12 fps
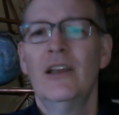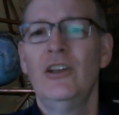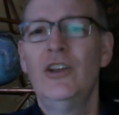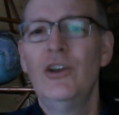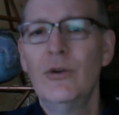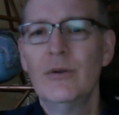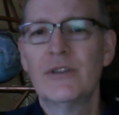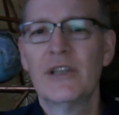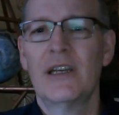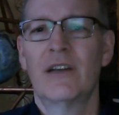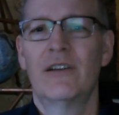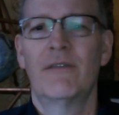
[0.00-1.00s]

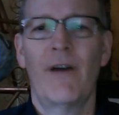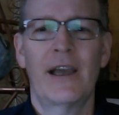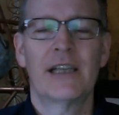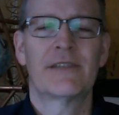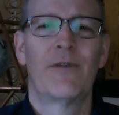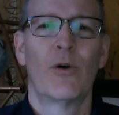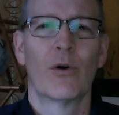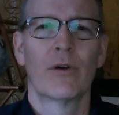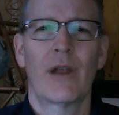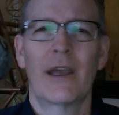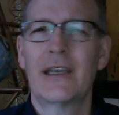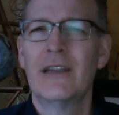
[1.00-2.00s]
using a device for
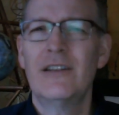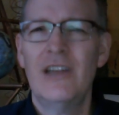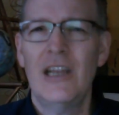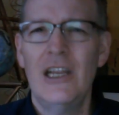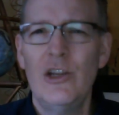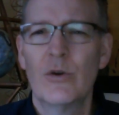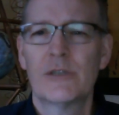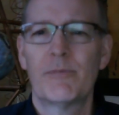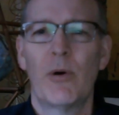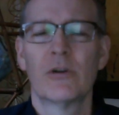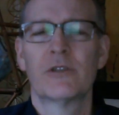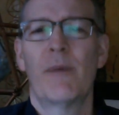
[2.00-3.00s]
like continuous
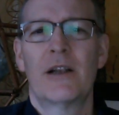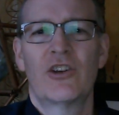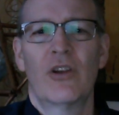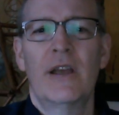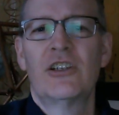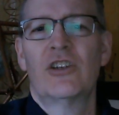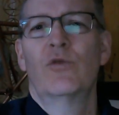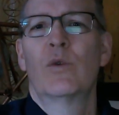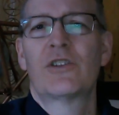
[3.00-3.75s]
pulse modulation,